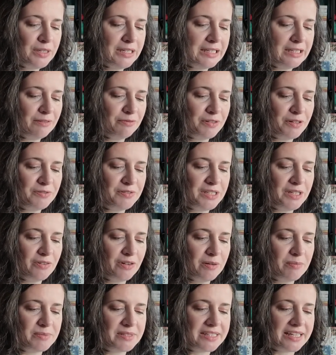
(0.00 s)
little
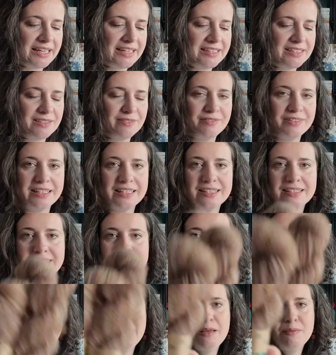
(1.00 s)
50-gram skeins of
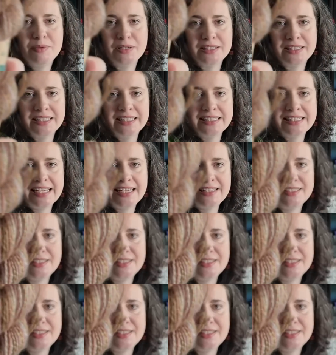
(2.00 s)
this, because I intend